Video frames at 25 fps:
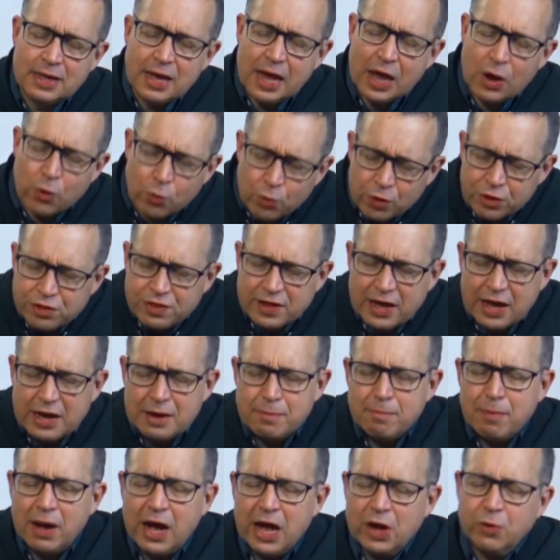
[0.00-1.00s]
And with that
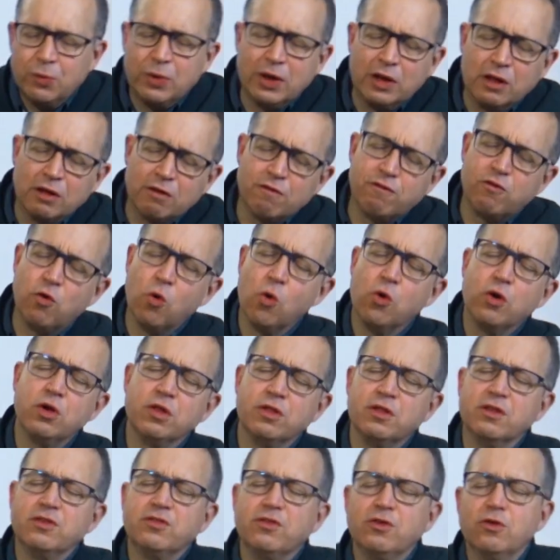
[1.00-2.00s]
in mind, we look forward
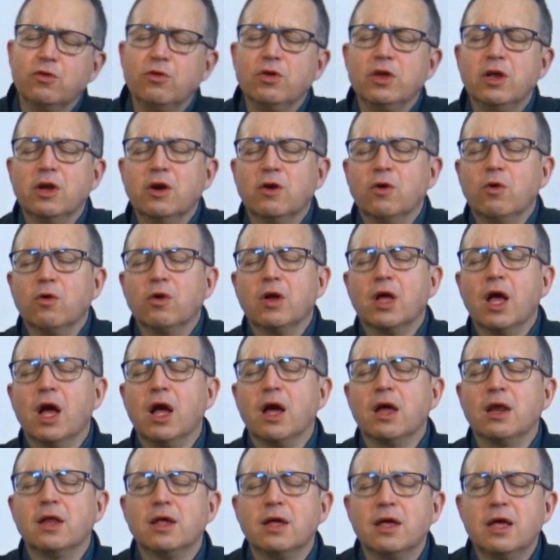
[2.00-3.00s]
to this new year, O
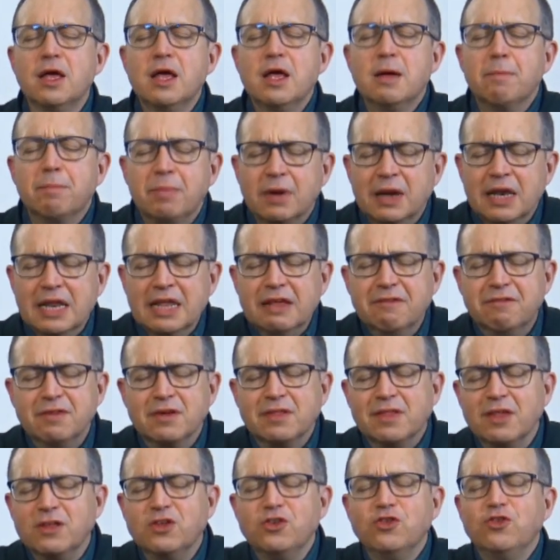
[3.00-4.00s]
God,
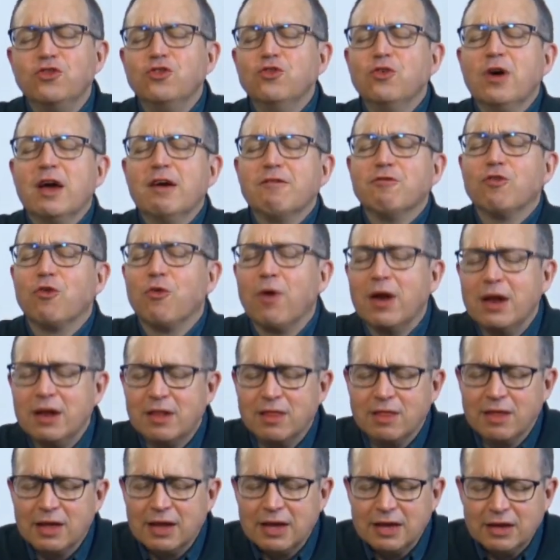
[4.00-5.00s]
believing that You do have
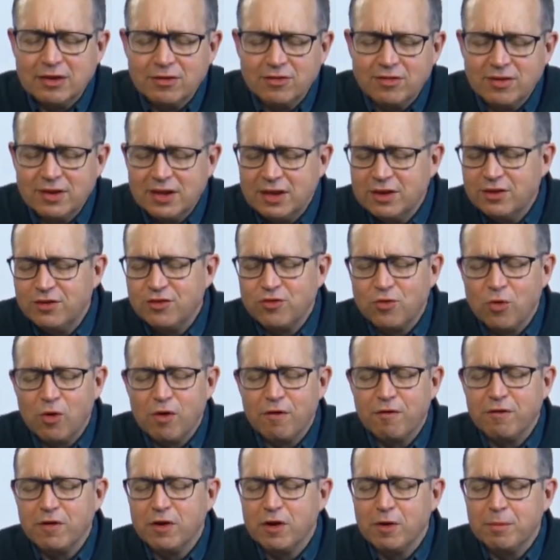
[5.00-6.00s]
great things in
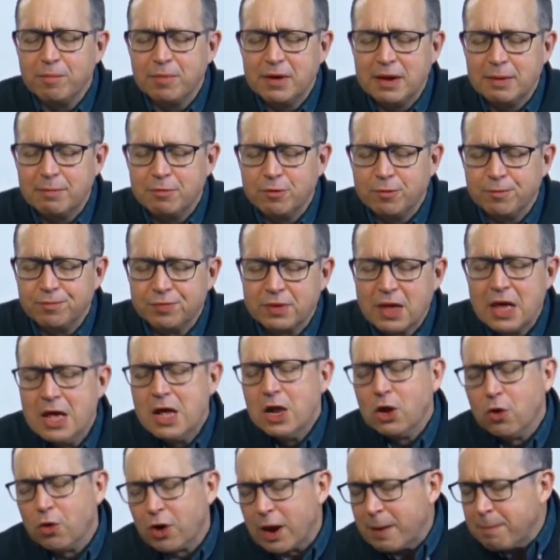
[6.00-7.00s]
store for Your people.
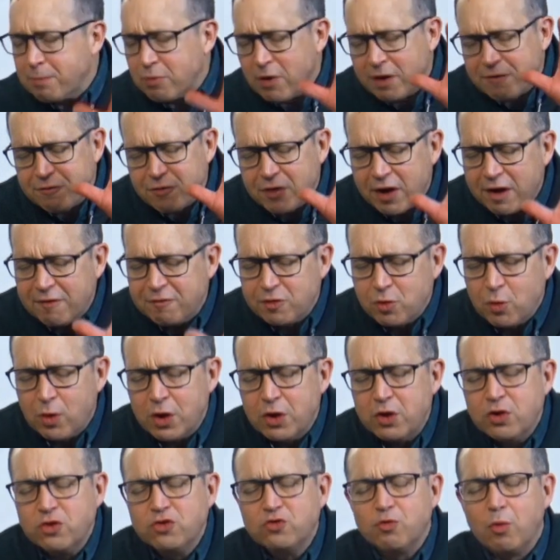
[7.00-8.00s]
Lord, I pray for
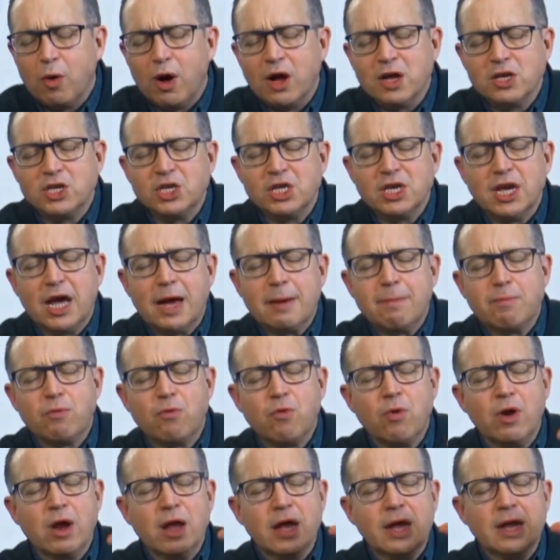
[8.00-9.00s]
everyone who's watching. I
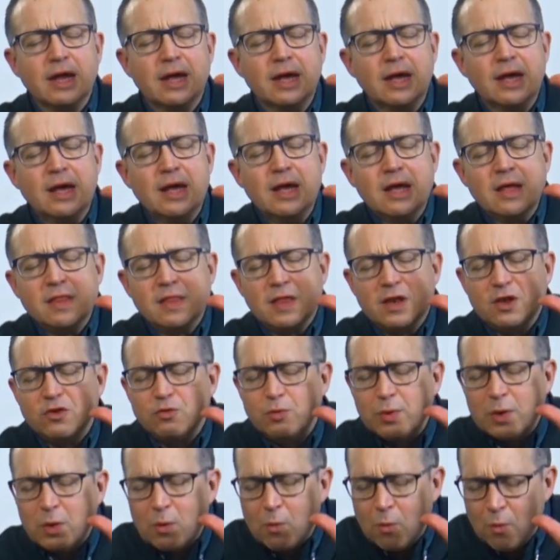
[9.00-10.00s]
pray that
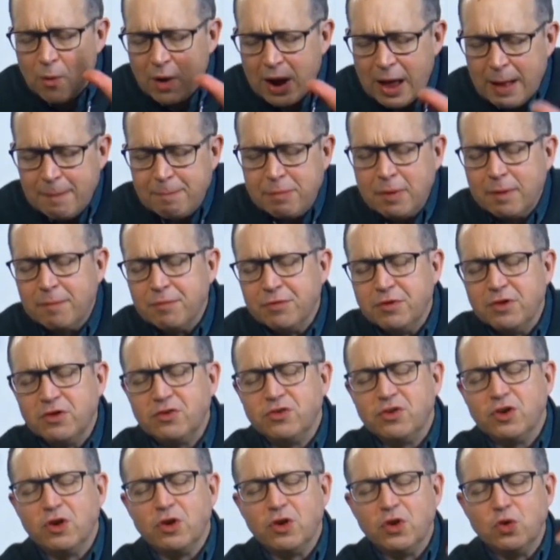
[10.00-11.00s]
as we wrap up
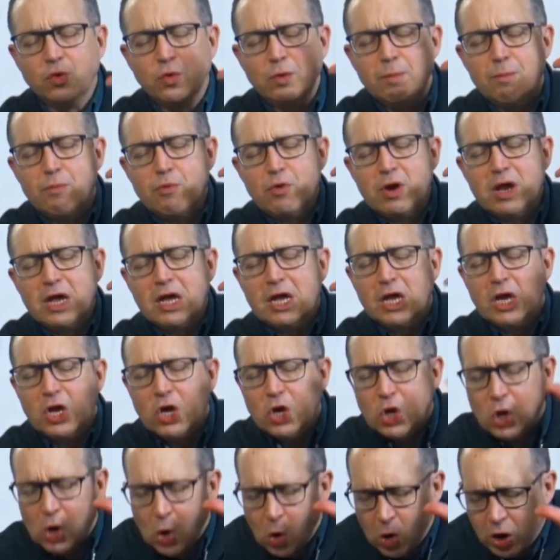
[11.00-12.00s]
this year, You would bring
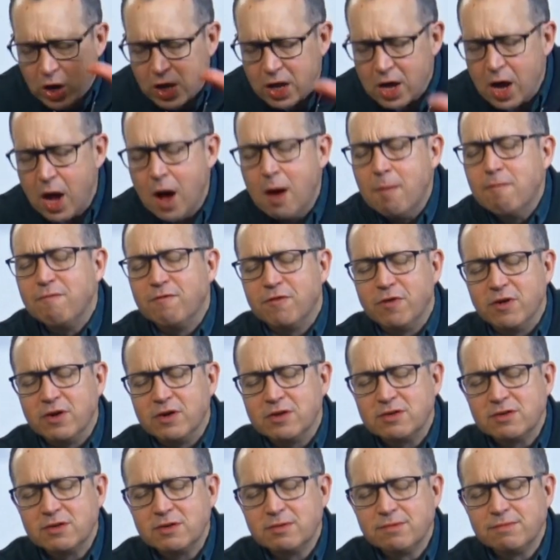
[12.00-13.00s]
Your
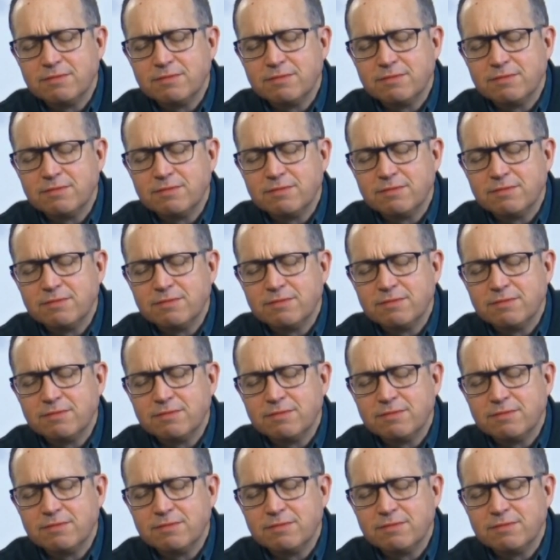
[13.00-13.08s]
comfort